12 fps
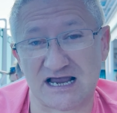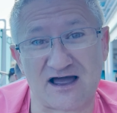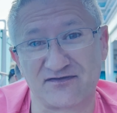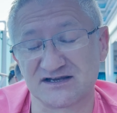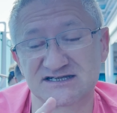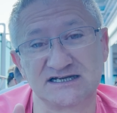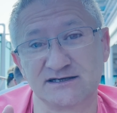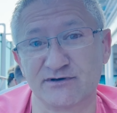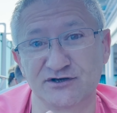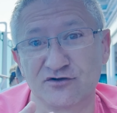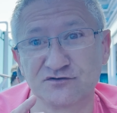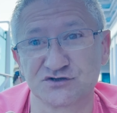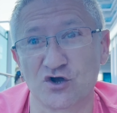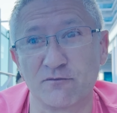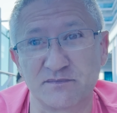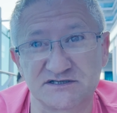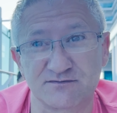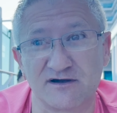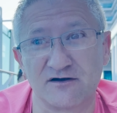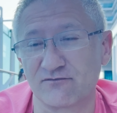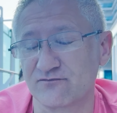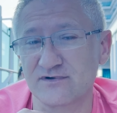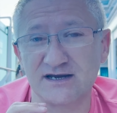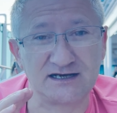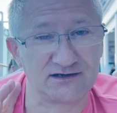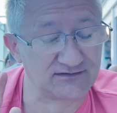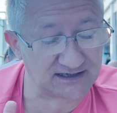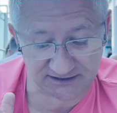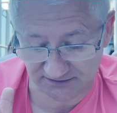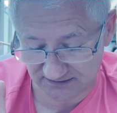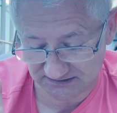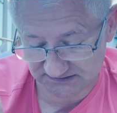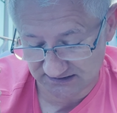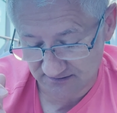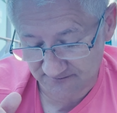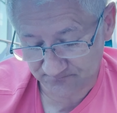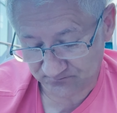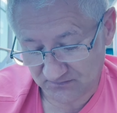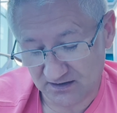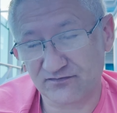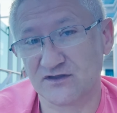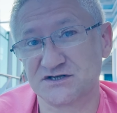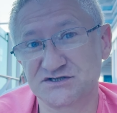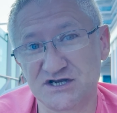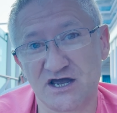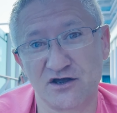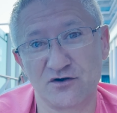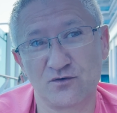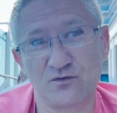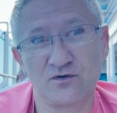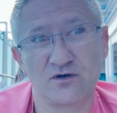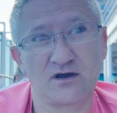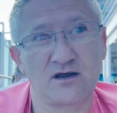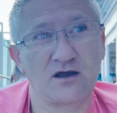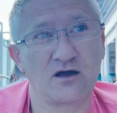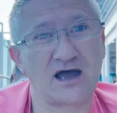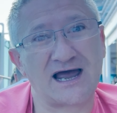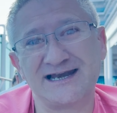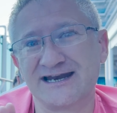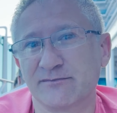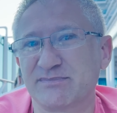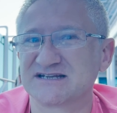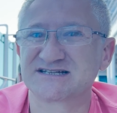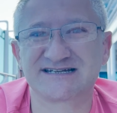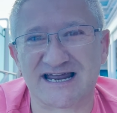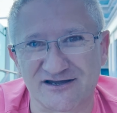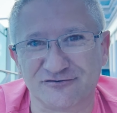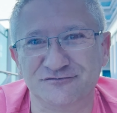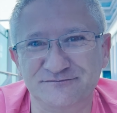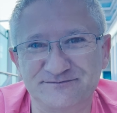and the cinnamon on top as well. Really nice. The dough, a little bit stale.